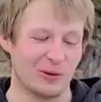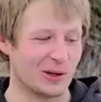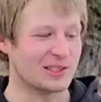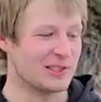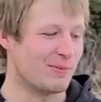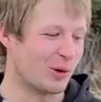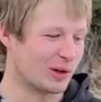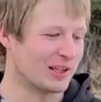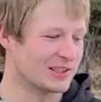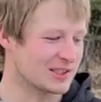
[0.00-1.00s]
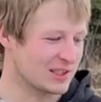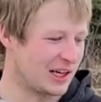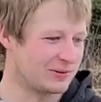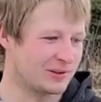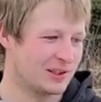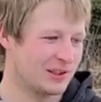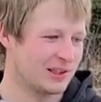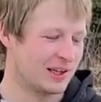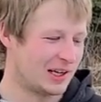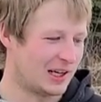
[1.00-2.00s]
you want to see more of this stuff,
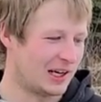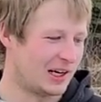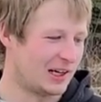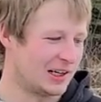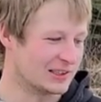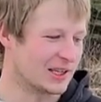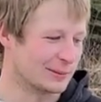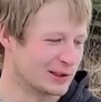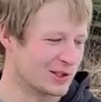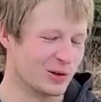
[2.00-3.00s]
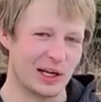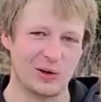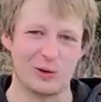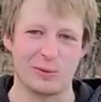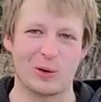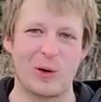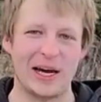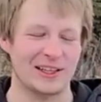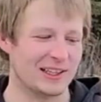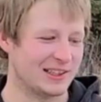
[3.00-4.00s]
it's coming soon. I know we've been
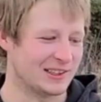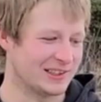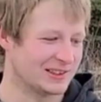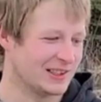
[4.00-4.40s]
quiet lately,